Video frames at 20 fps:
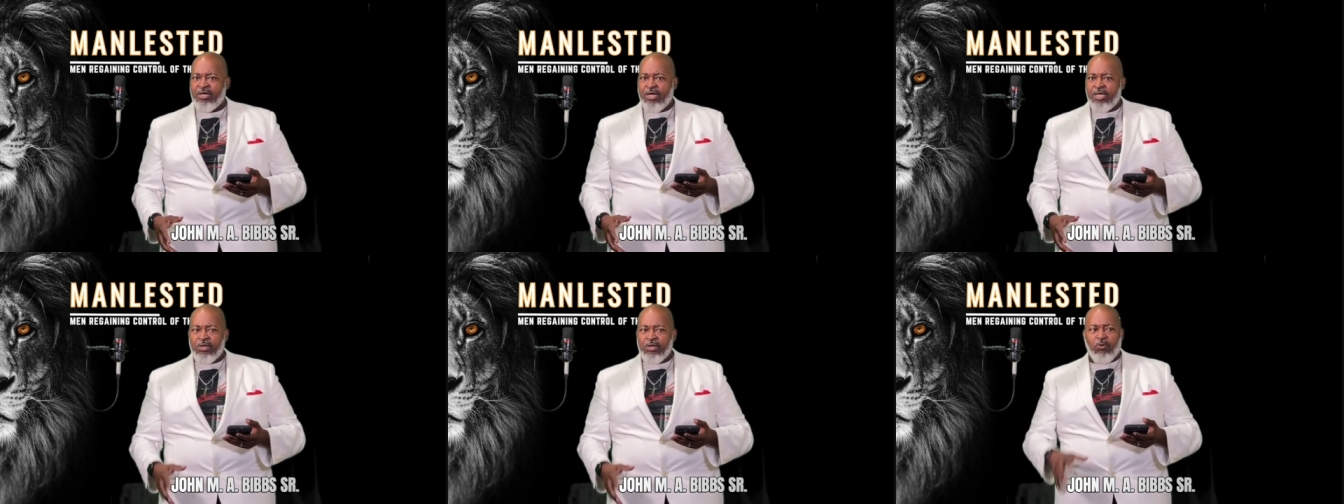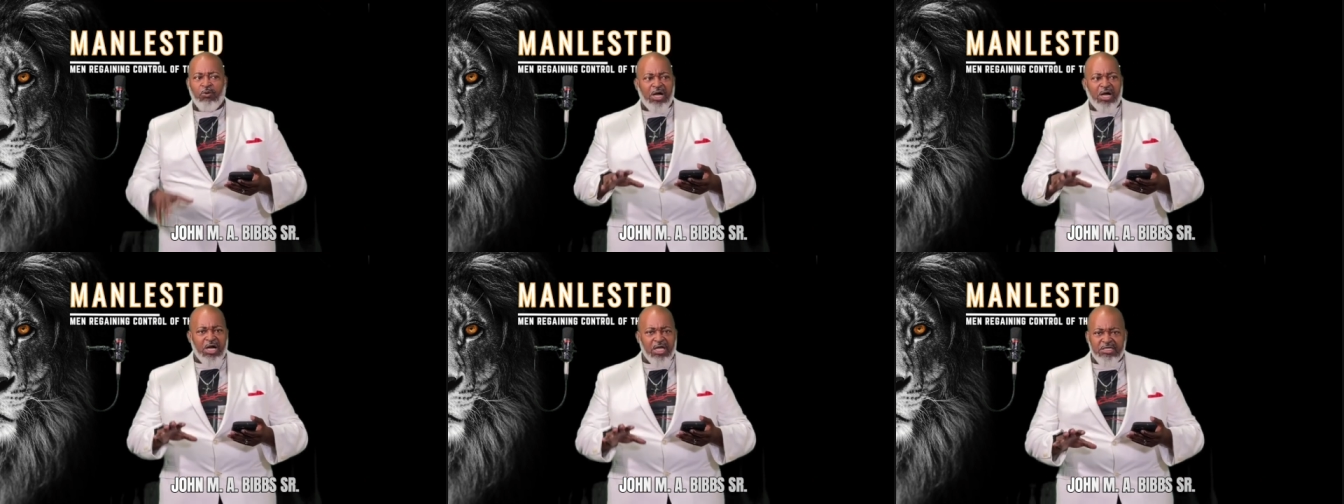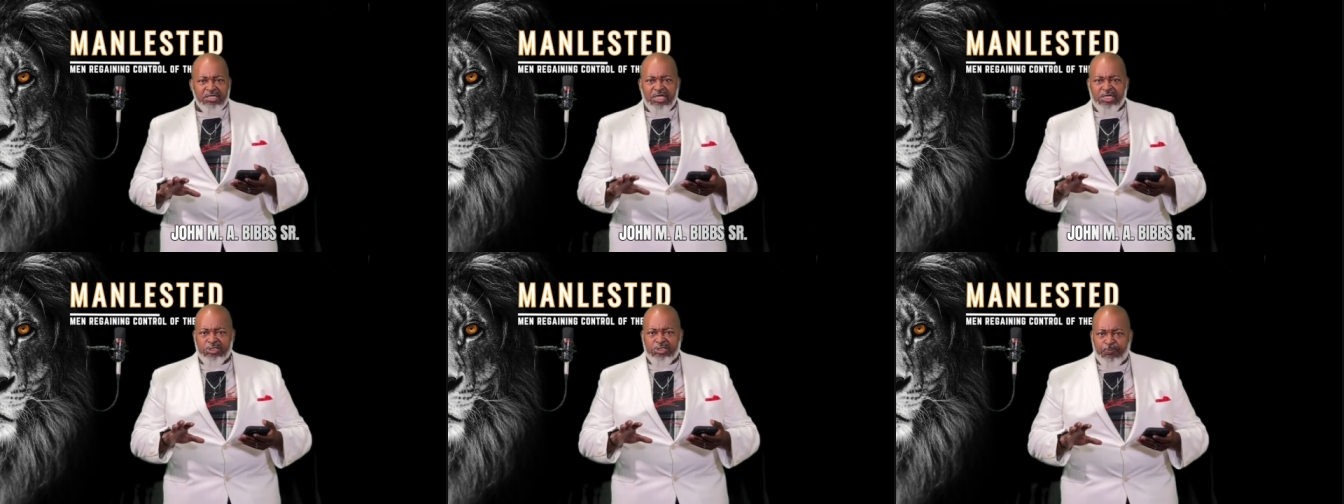There were
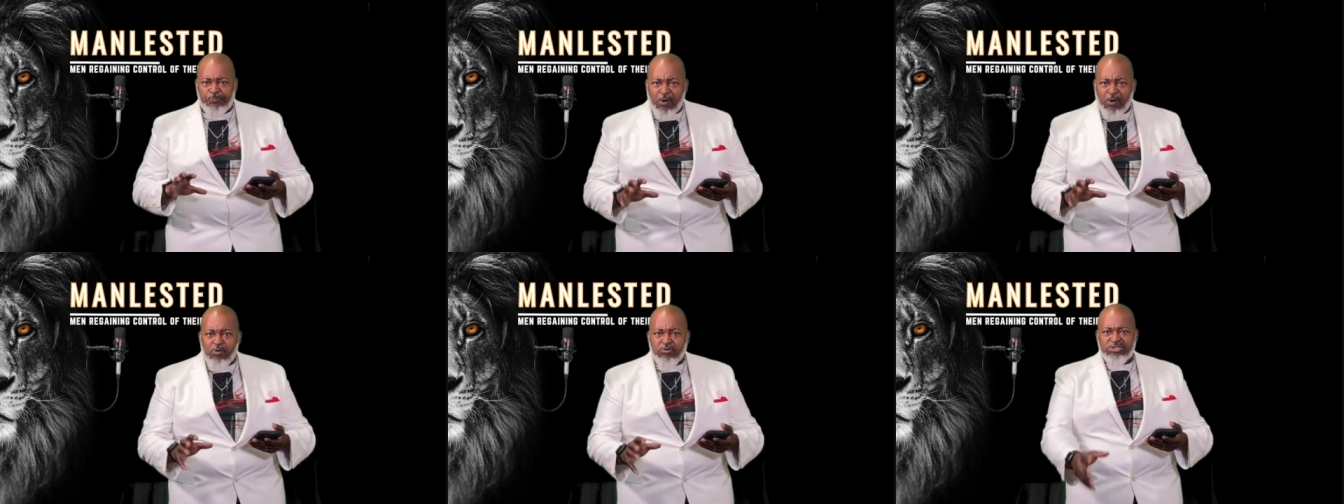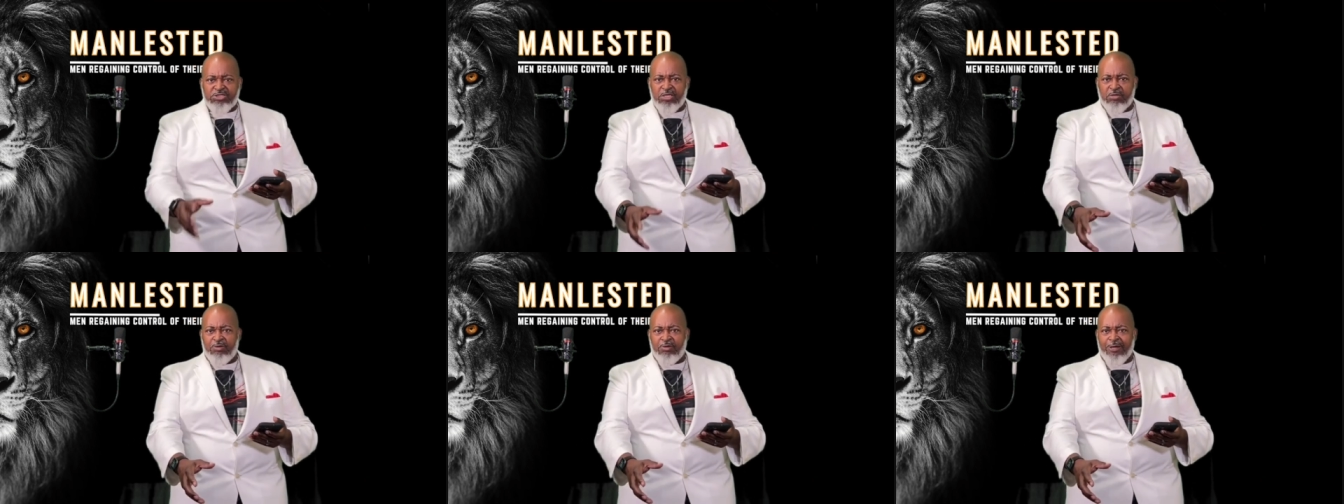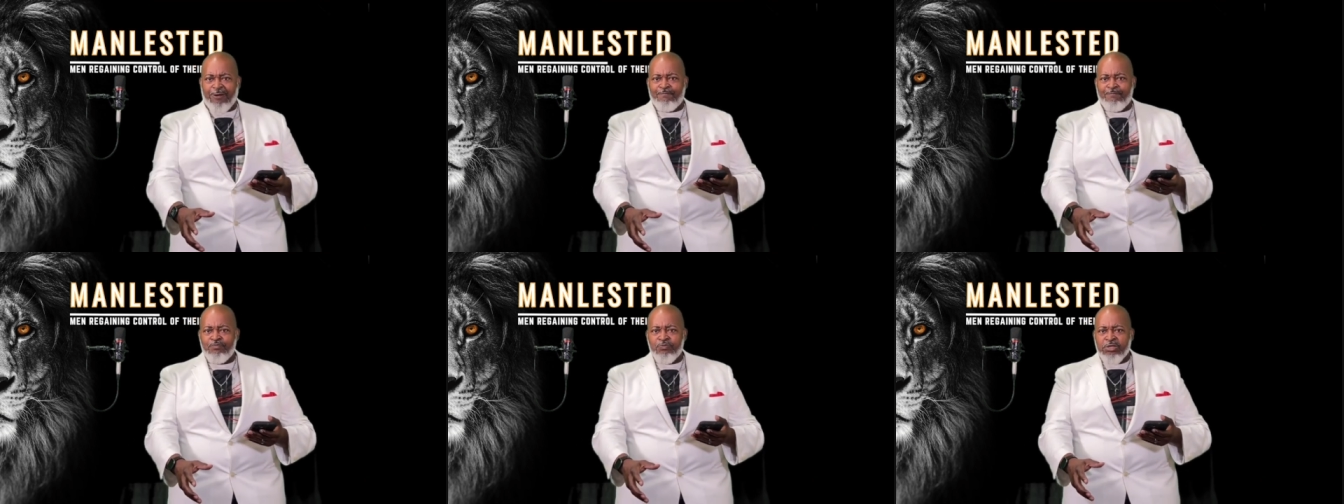others that spoke to
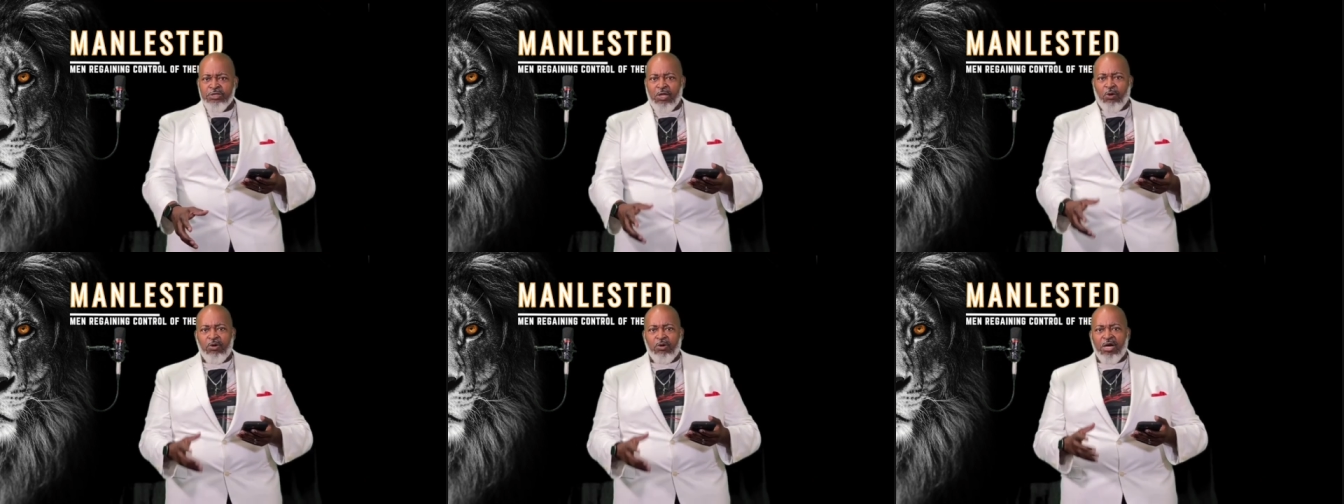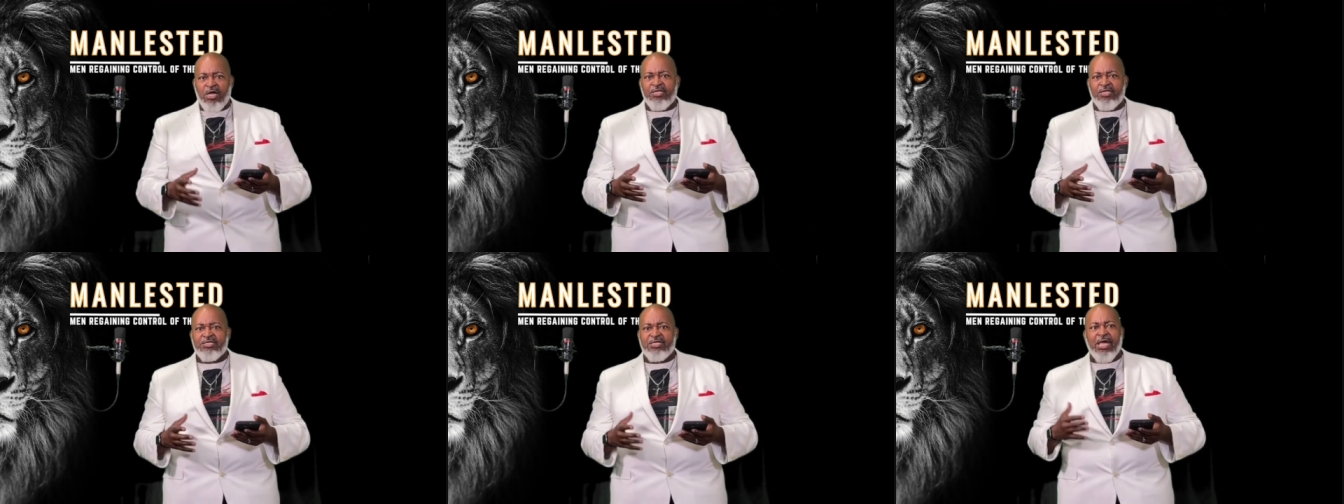me. There were other